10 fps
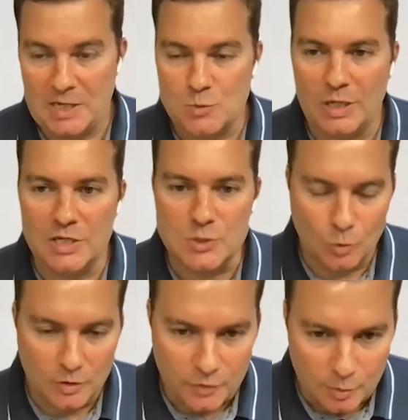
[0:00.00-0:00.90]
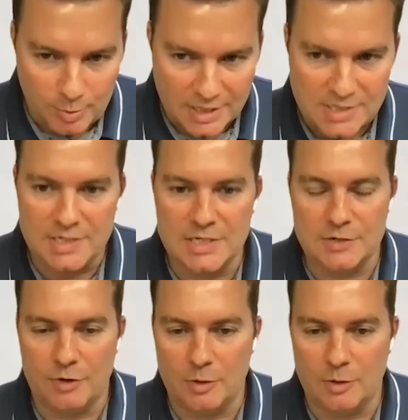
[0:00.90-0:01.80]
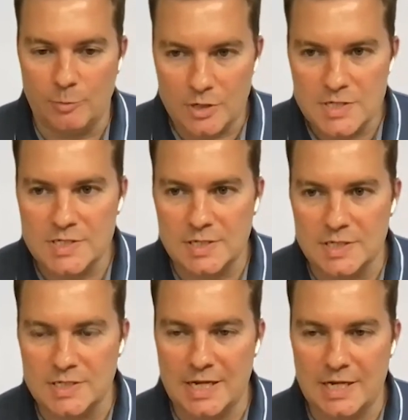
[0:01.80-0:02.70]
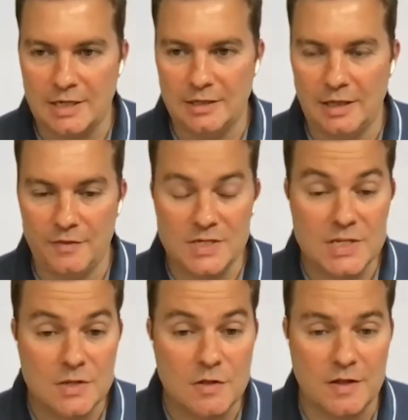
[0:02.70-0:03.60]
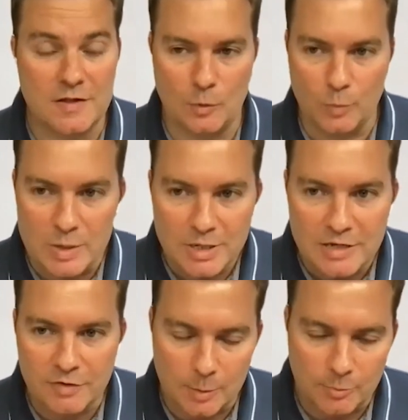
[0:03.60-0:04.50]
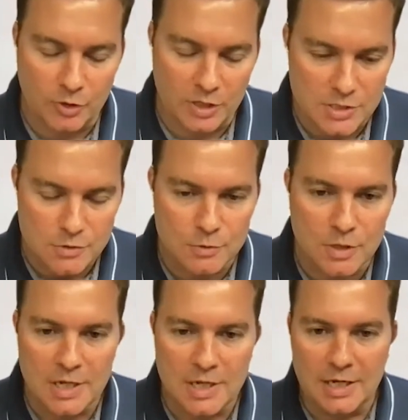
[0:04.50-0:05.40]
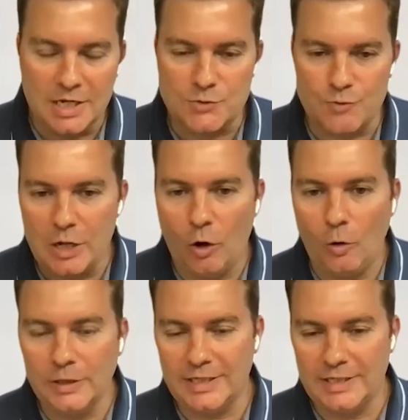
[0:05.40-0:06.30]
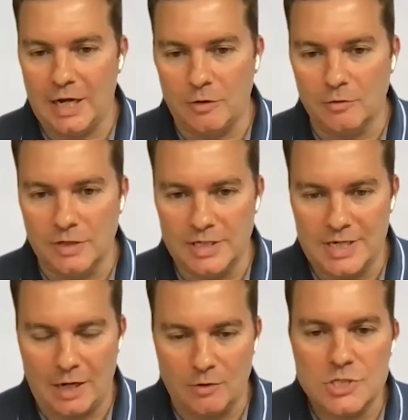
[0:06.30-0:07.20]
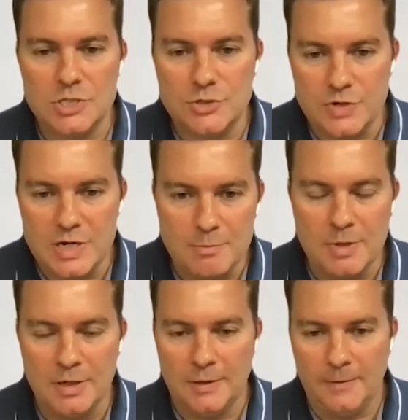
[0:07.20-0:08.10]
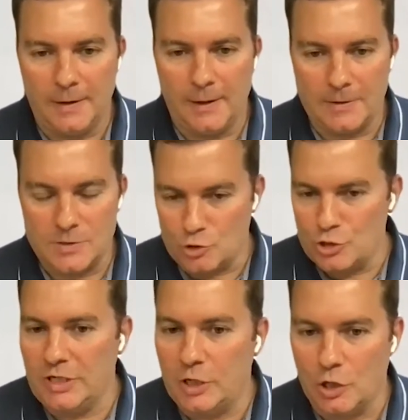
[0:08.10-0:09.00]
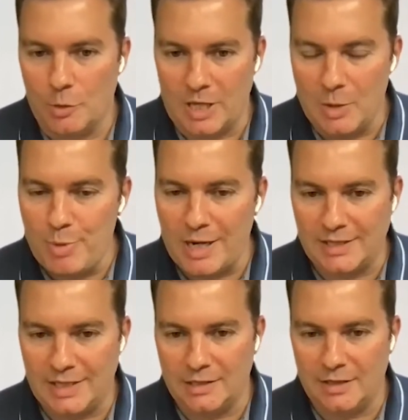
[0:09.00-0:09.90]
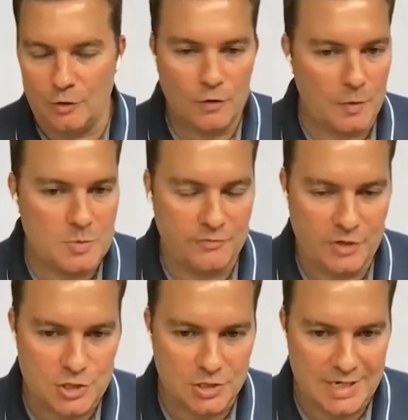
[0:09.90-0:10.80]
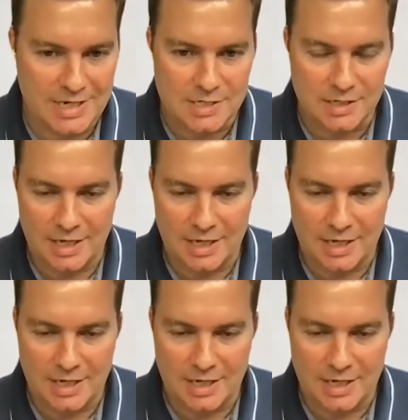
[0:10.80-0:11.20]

as well as all of the complexities around processing this data. And this is the thing that we believe at UP42 is really holding down the downstream social economic impact that Earth observation data